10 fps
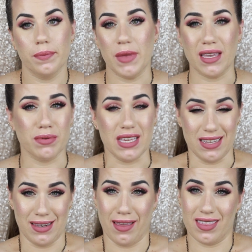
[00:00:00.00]

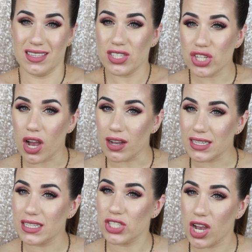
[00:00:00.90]
MakeupGeek. Nothing's
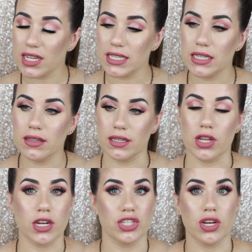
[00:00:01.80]
chalky, like
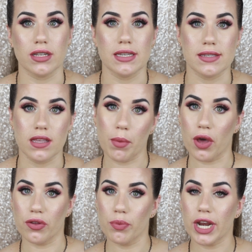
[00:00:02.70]
not as chalky as some
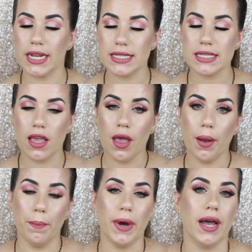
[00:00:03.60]
other brands,
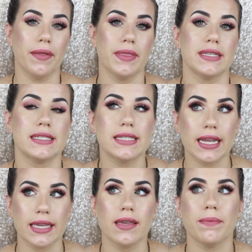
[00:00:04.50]
but the
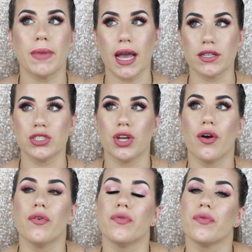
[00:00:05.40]
second batch
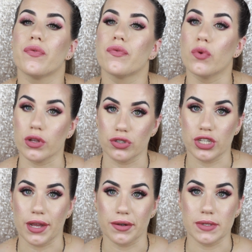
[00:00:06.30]
of foiled
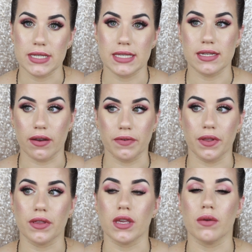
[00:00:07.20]
shadows is
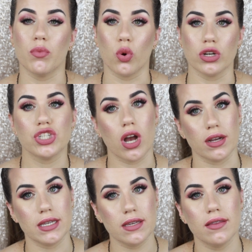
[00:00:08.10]
definitely more
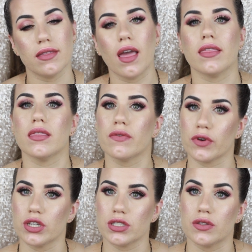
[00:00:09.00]
chalky than the
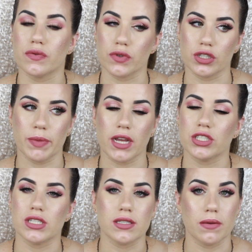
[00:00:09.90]
first. The first
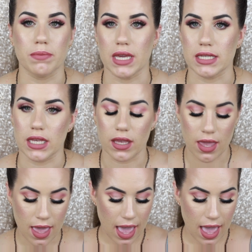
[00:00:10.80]
batch is amazing.